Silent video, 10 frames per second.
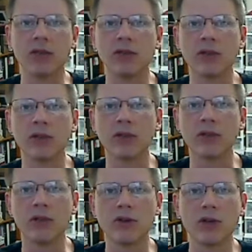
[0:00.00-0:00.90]
or,
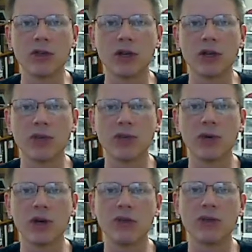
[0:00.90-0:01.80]
you know, just a
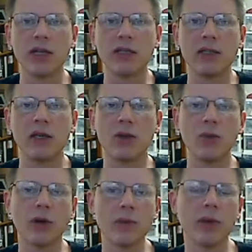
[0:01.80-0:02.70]
small transient, you
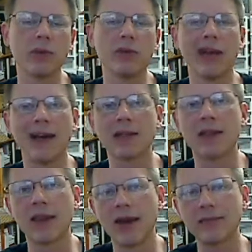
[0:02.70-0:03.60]
want to be able to react to
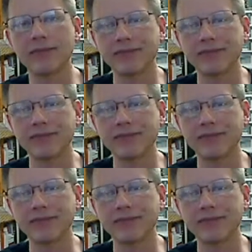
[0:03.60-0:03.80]
that.